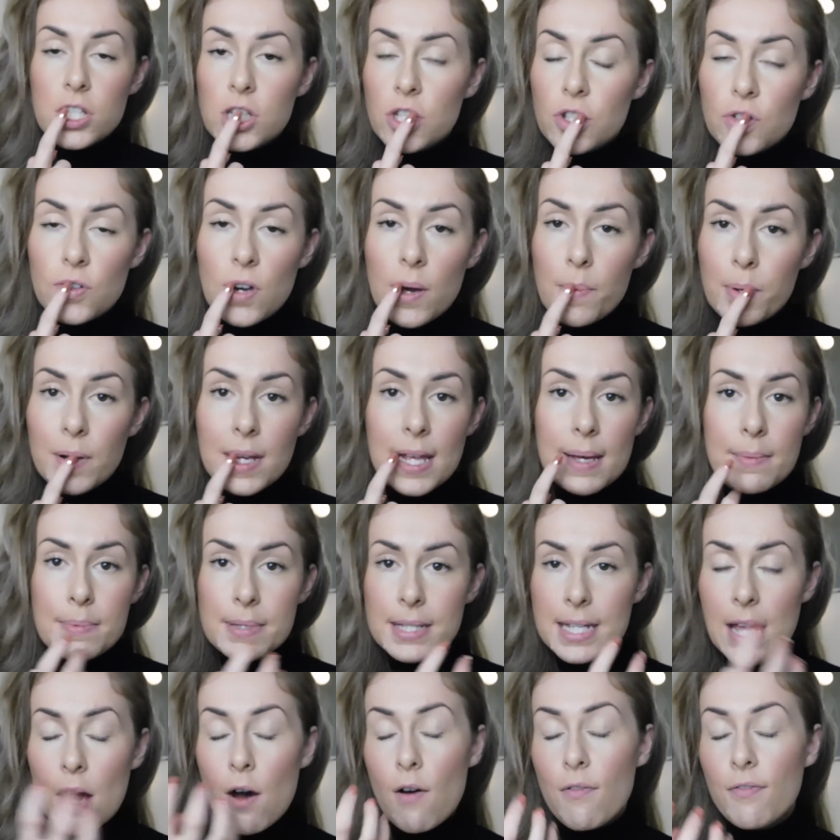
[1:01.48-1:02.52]
scrub your lips,
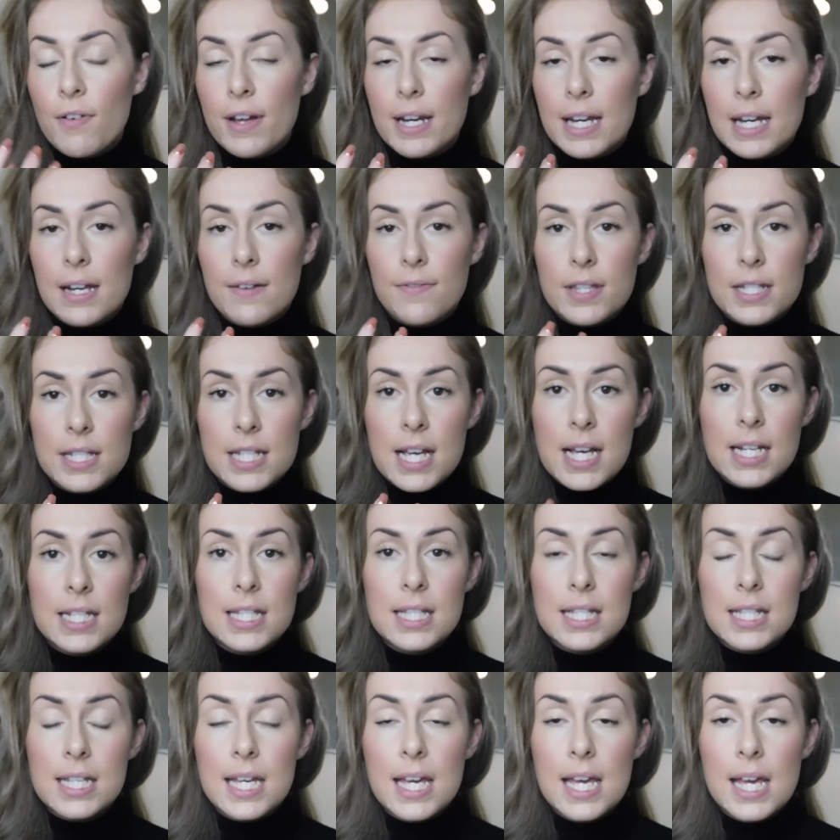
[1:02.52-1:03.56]
get off any of the dead
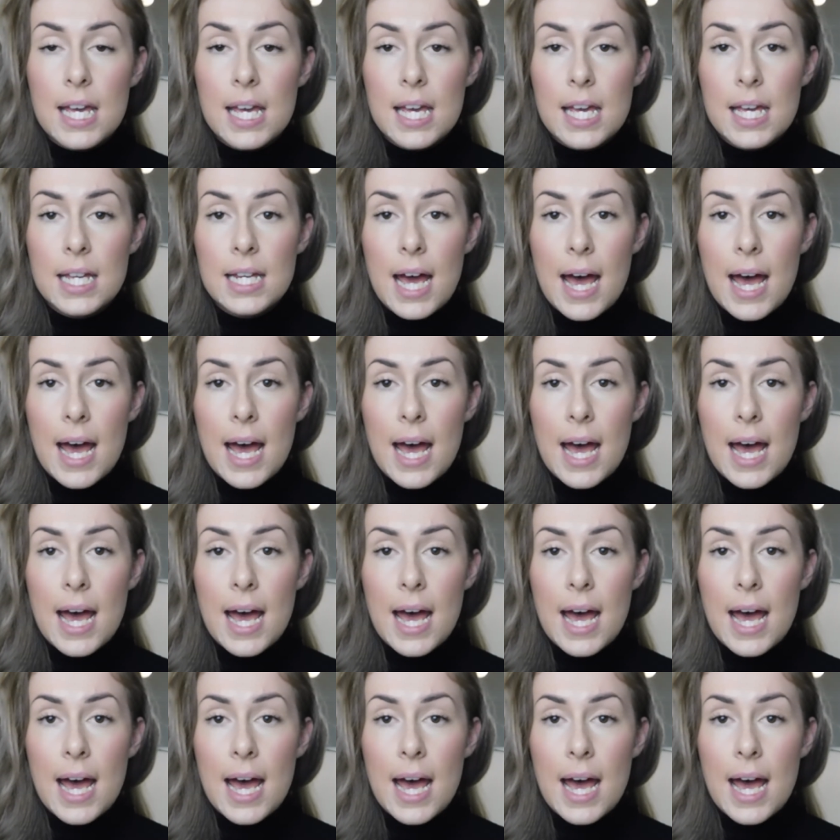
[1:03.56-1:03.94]
skin